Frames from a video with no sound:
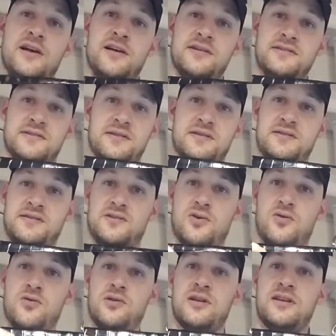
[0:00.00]
It's a
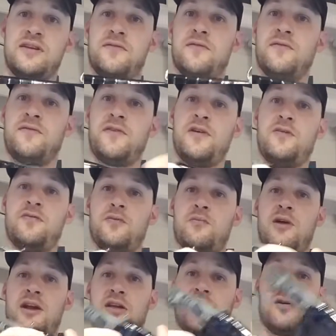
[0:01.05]
totally different feel from
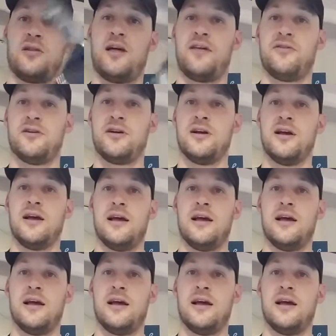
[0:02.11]
regular leather,